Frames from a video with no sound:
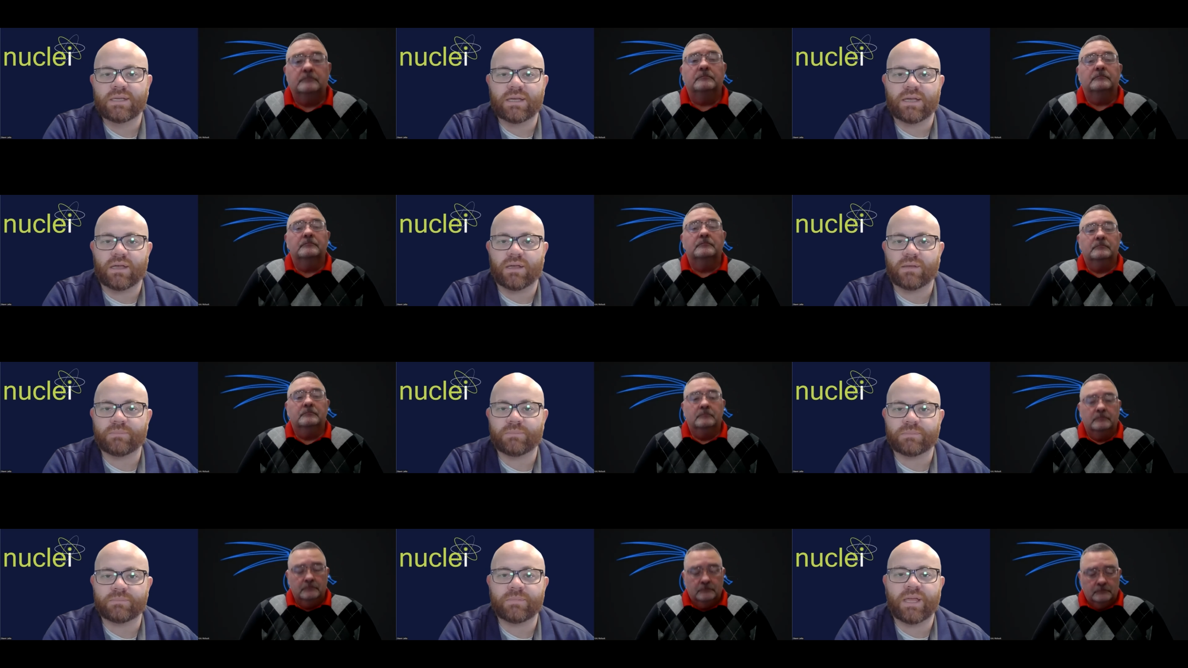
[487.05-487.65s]

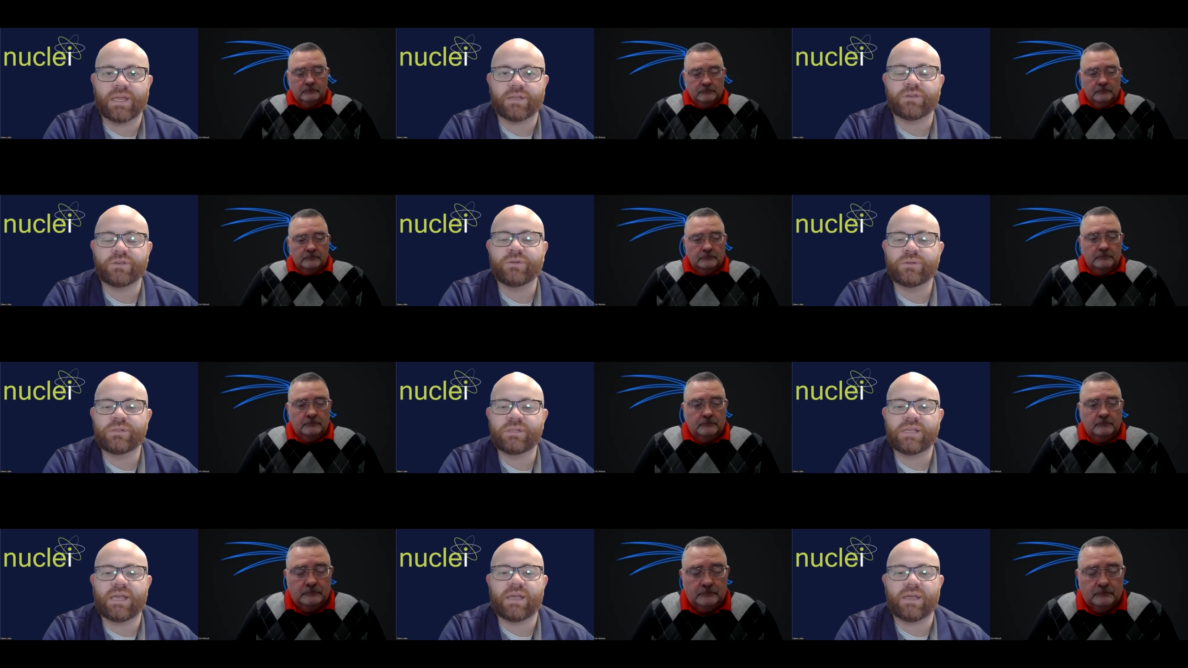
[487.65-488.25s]
Speaker 1: Um, at
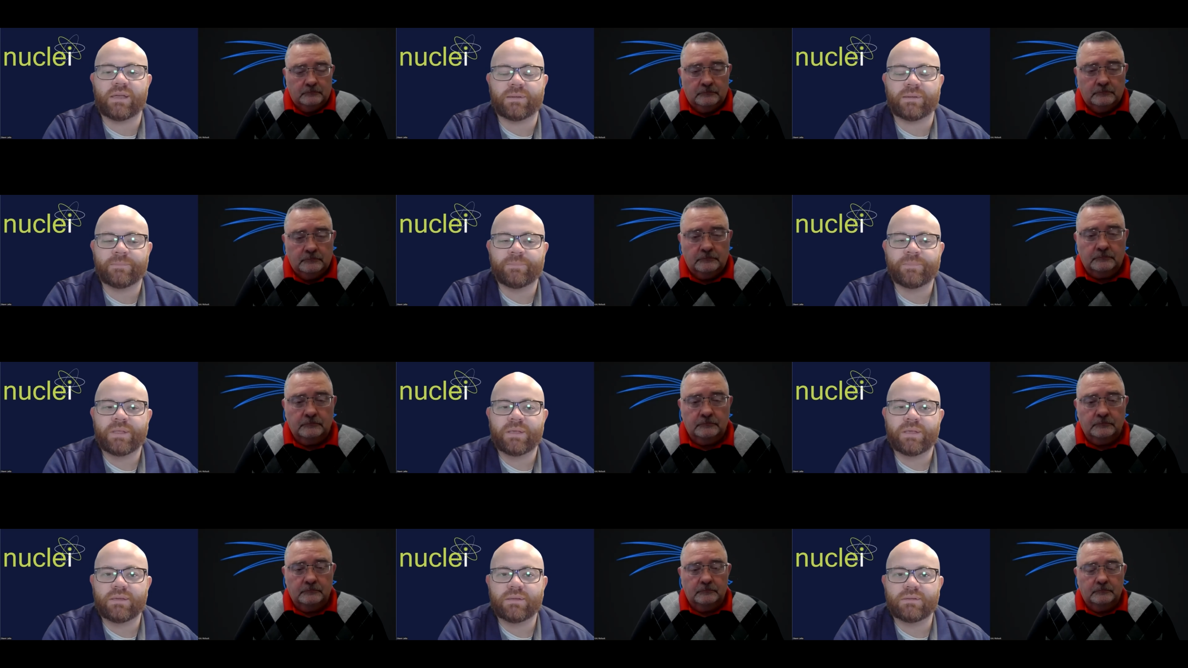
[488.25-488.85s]
Nuclei,
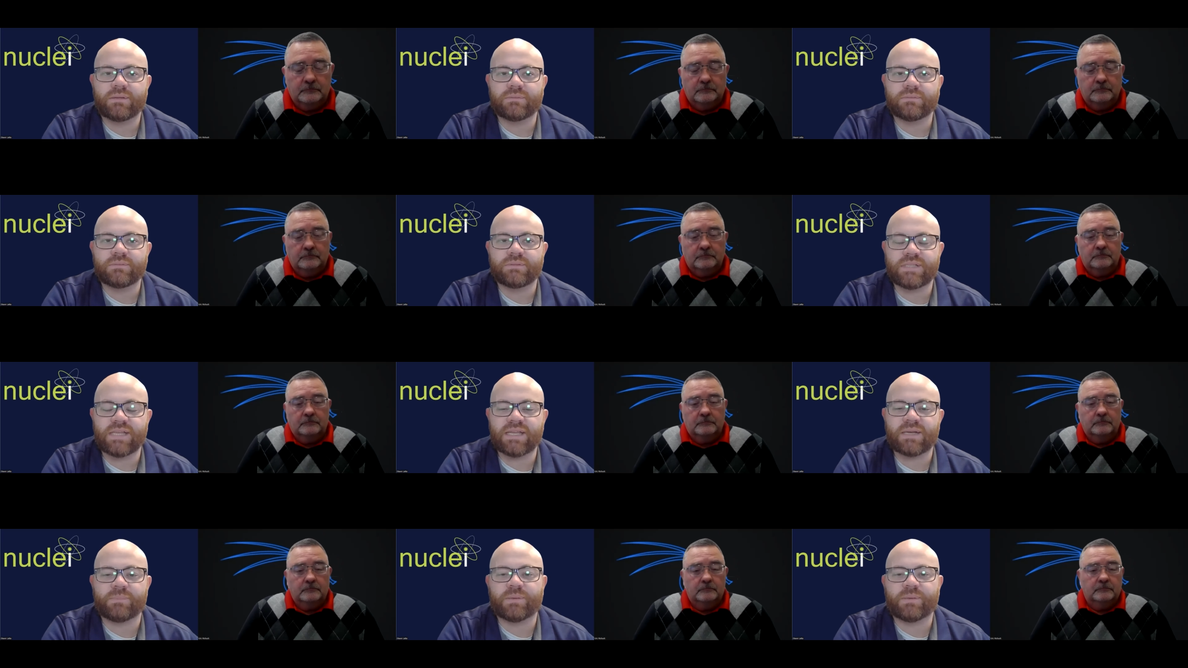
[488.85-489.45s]

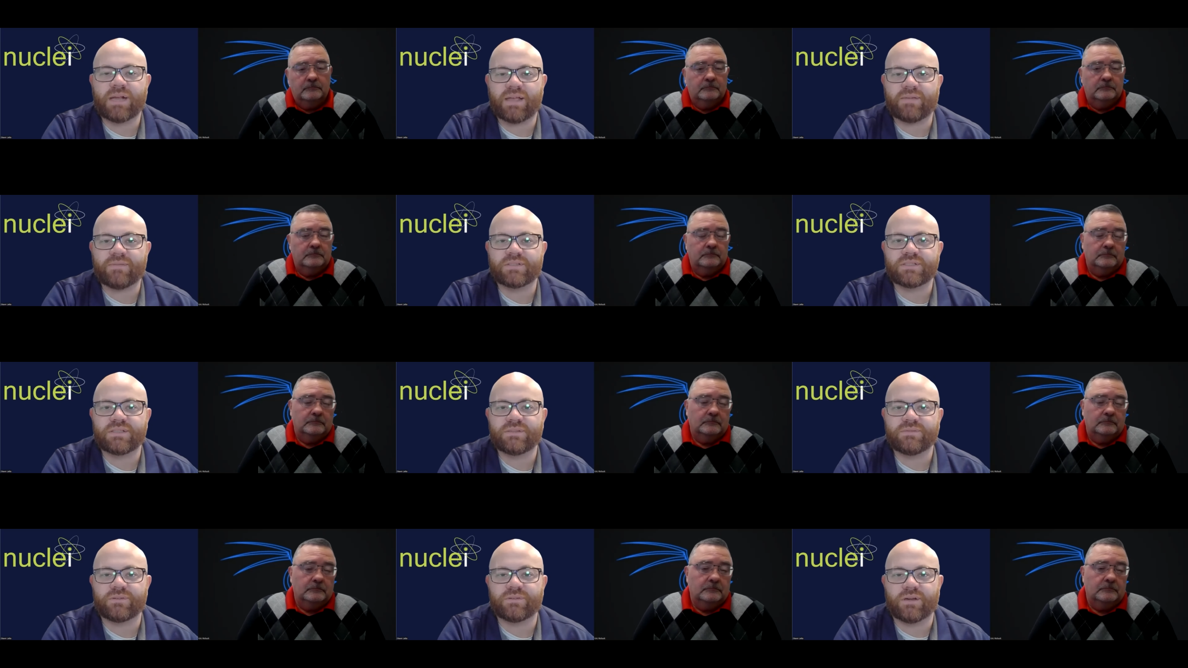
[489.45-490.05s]
data
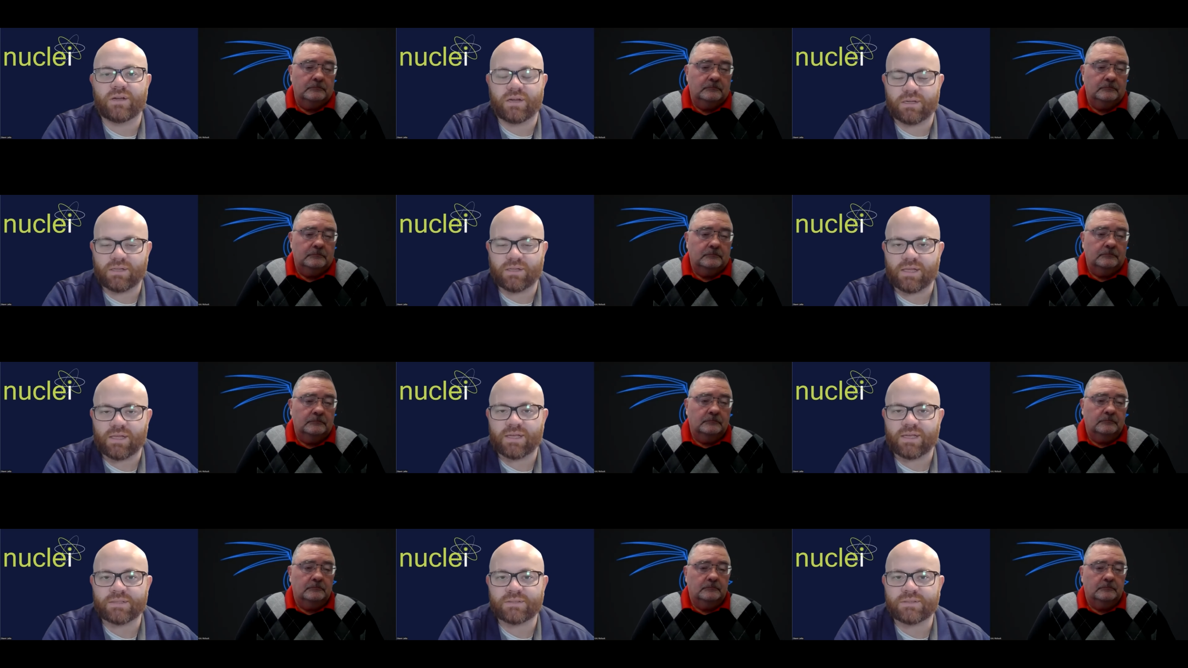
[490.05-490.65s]
privacy for our
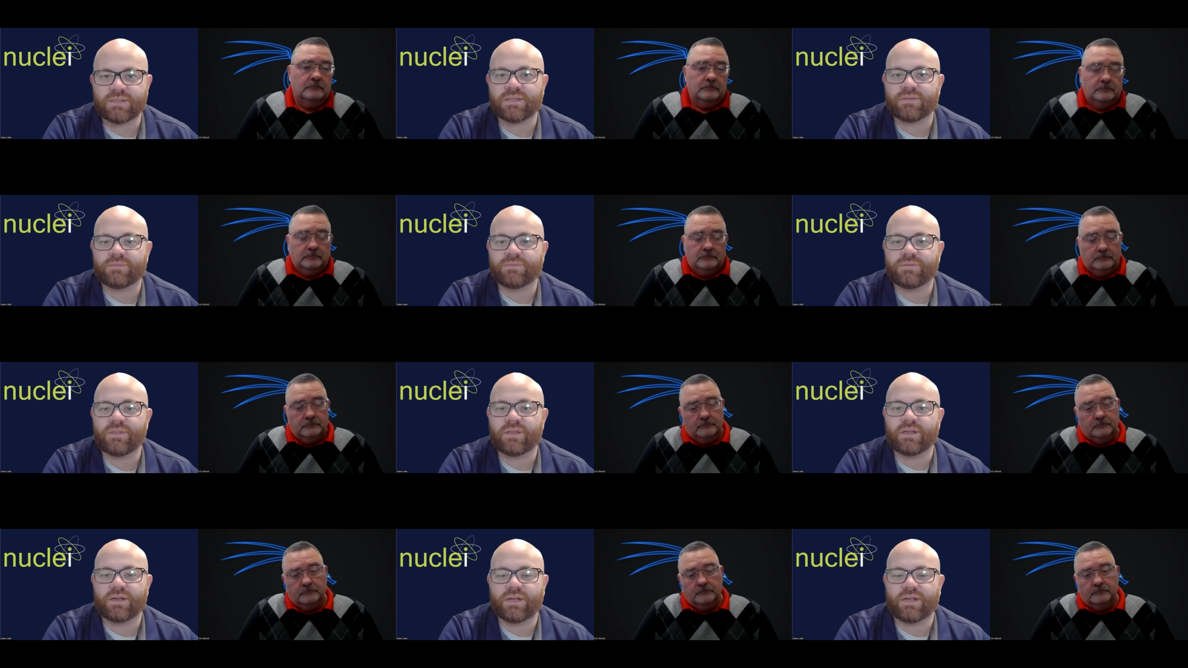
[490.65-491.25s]
clients and
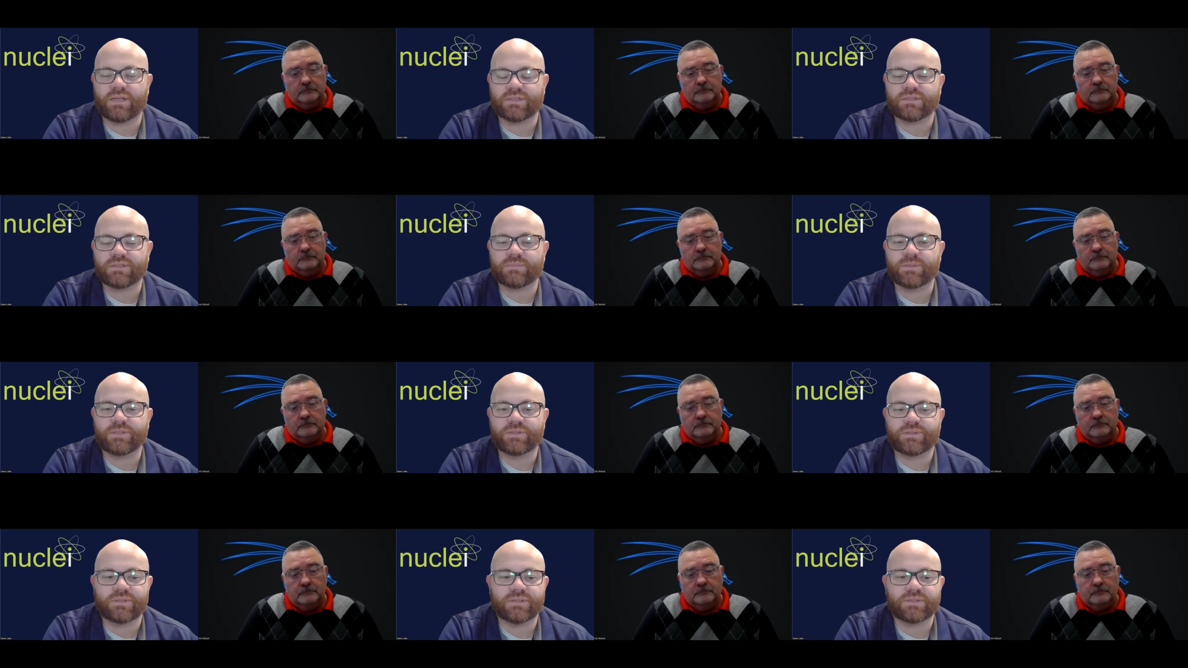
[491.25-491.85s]
for their
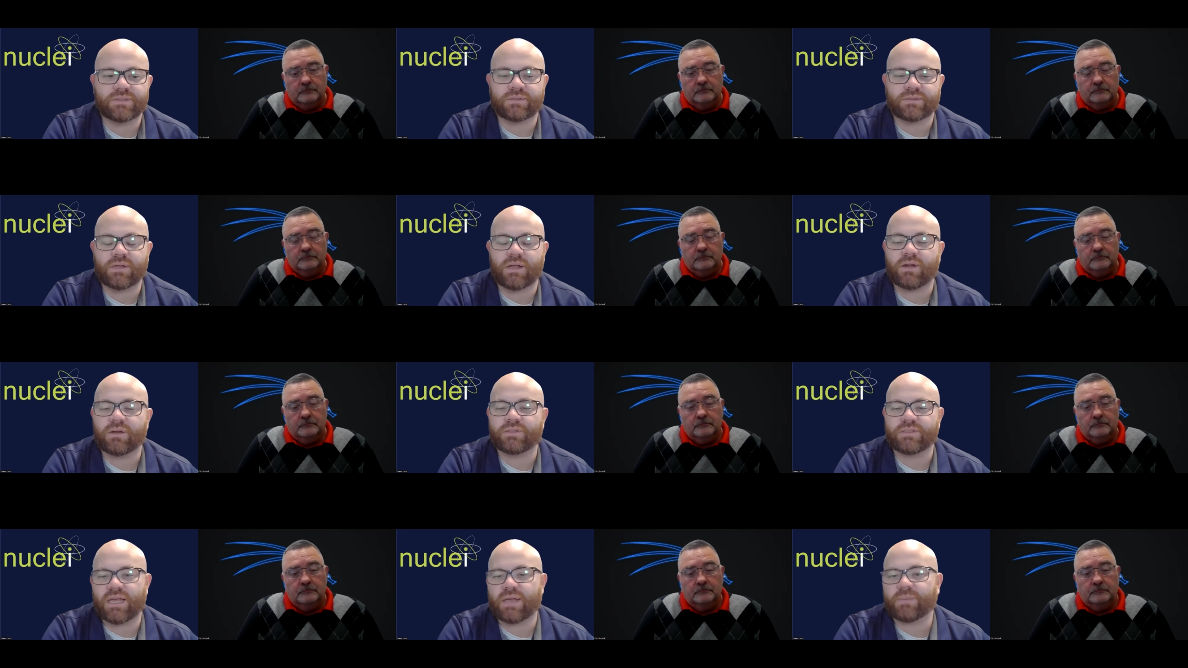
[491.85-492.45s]
customers is
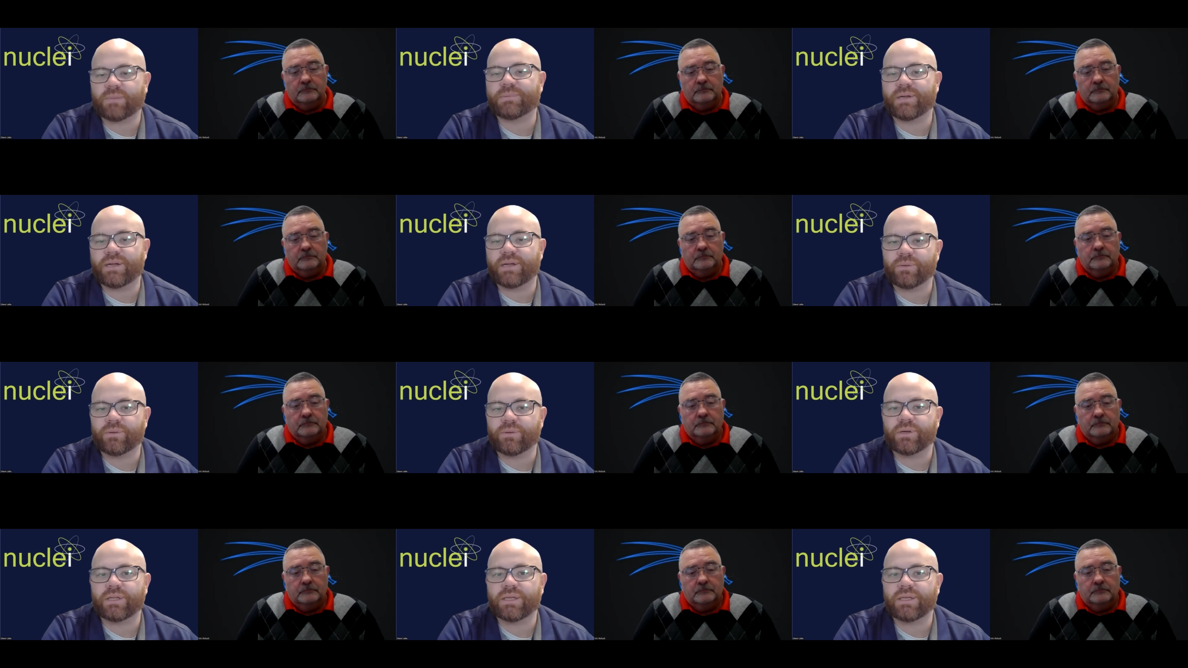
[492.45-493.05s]
our top
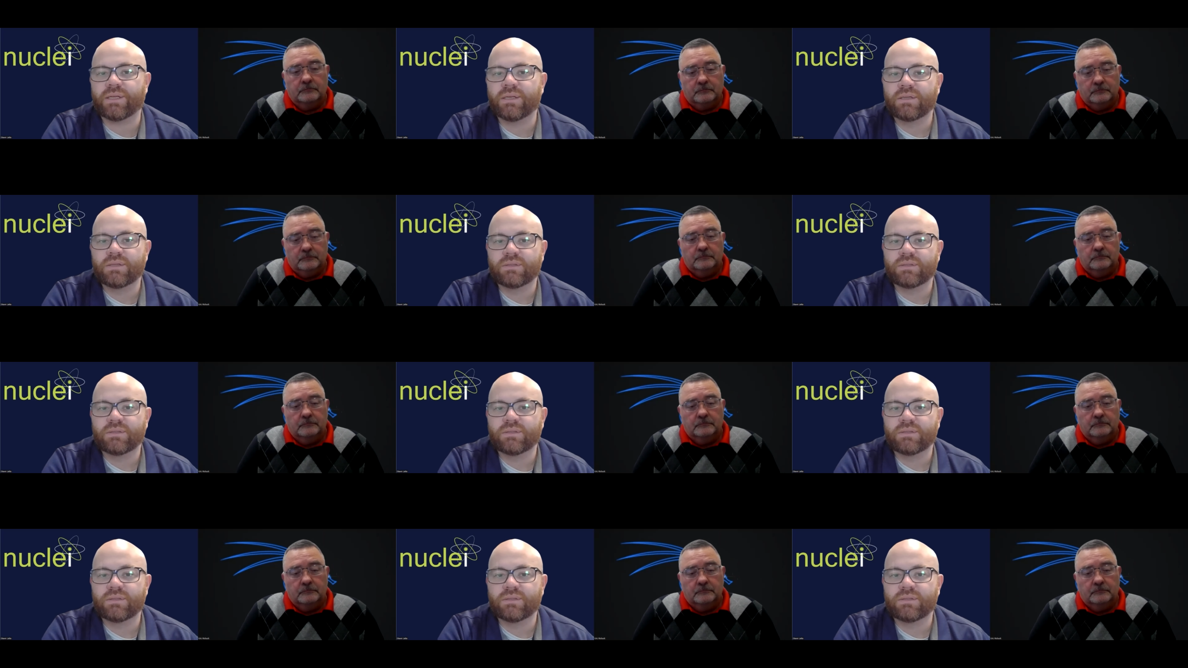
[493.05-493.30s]
priority.